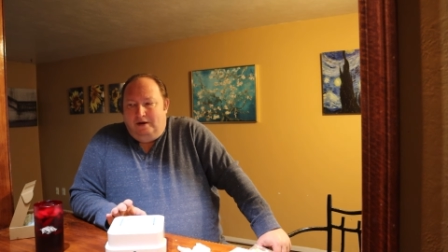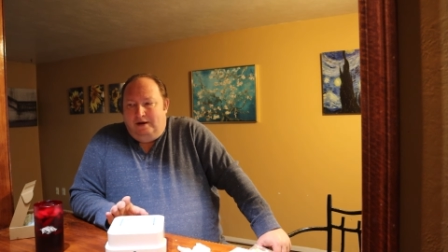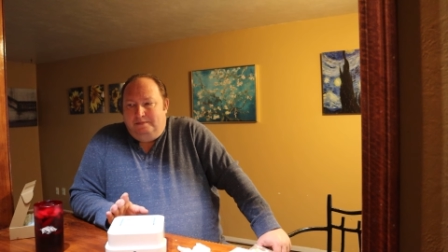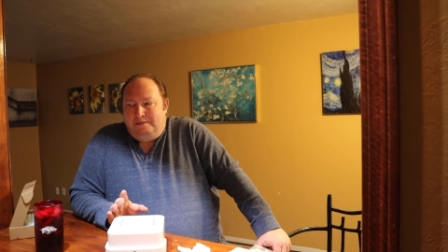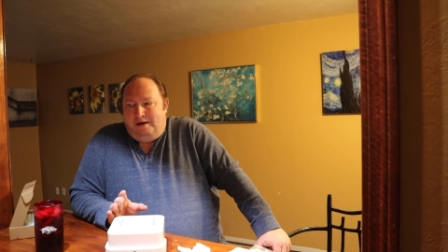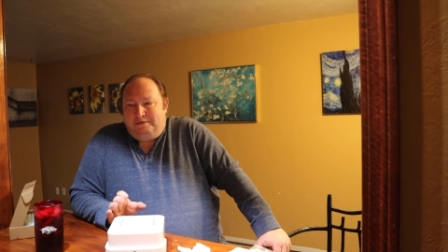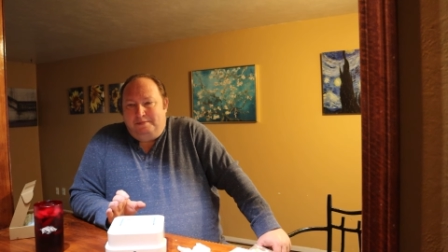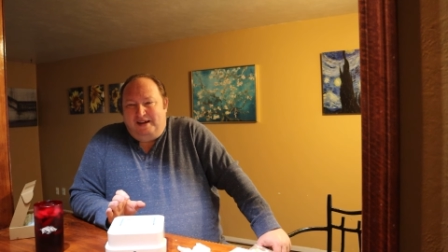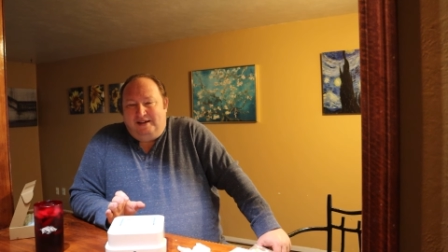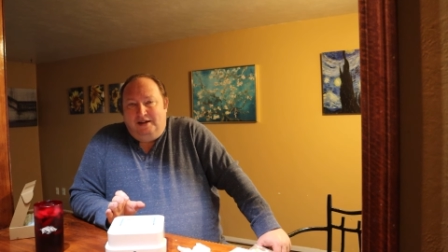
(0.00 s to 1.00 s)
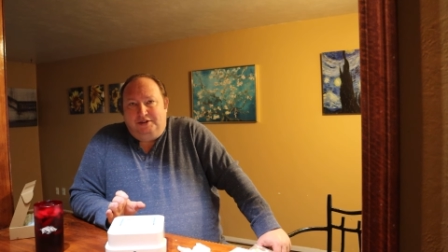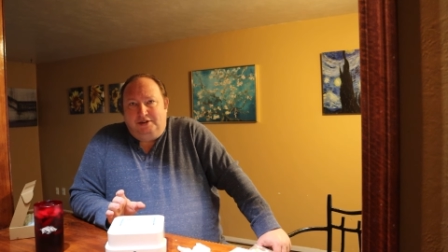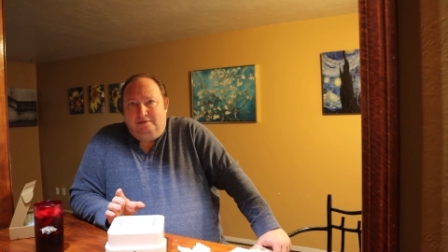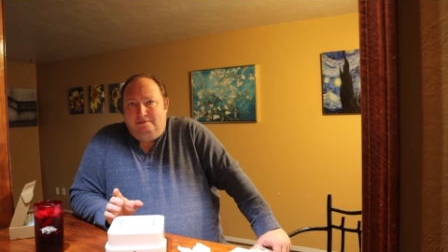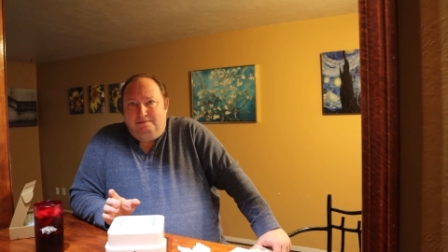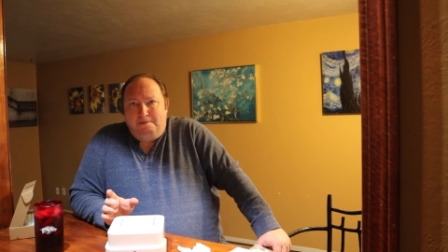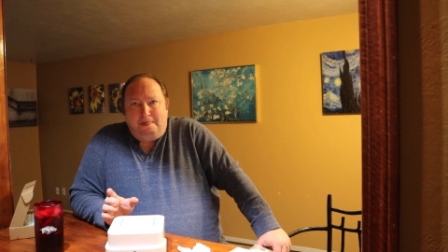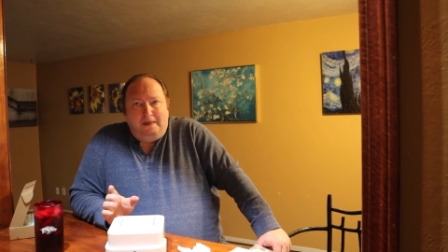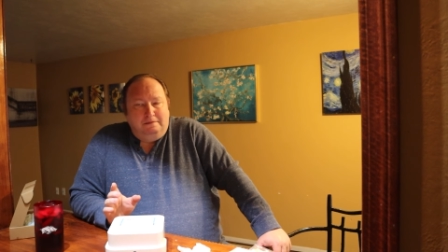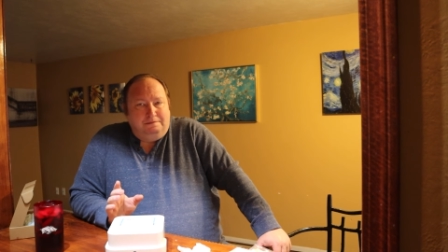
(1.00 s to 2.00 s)
It mopped my kitchen
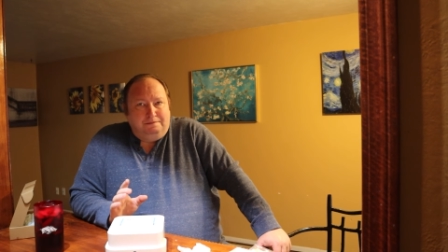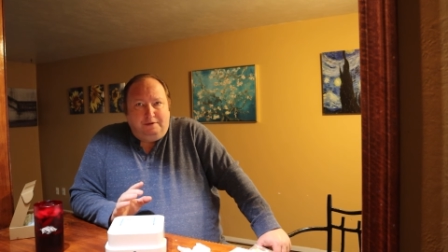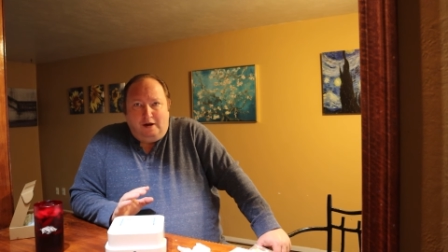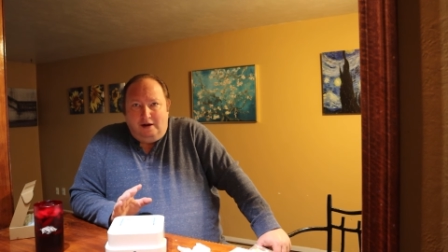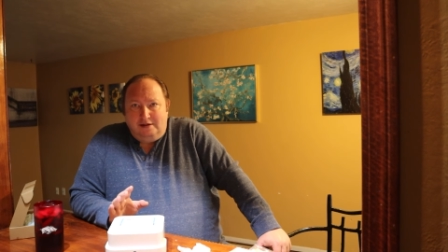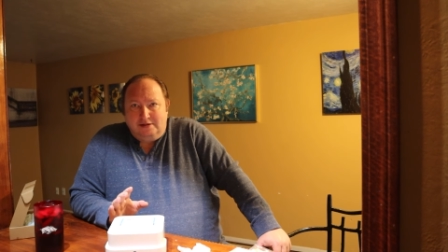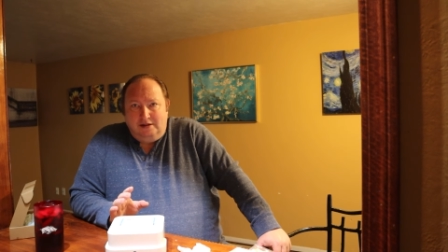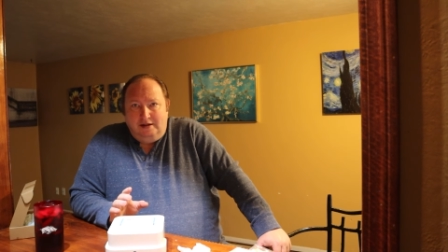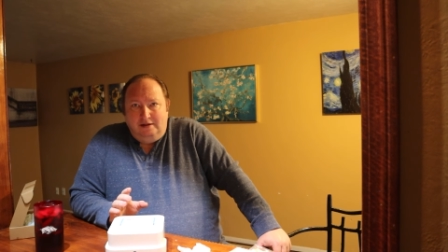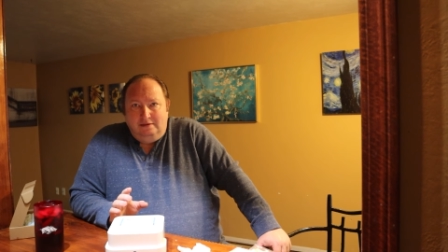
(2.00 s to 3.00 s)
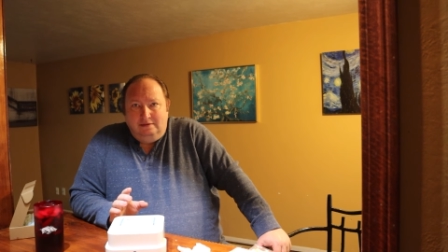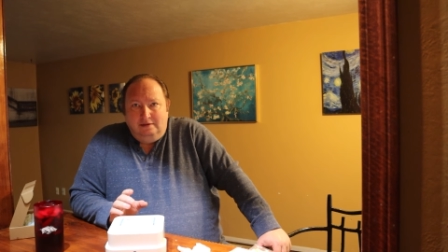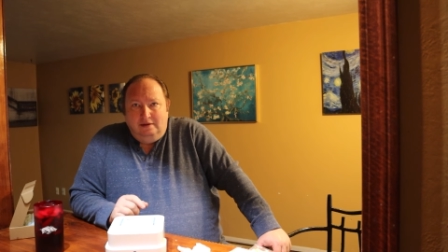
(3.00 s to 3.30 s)
flawlessly.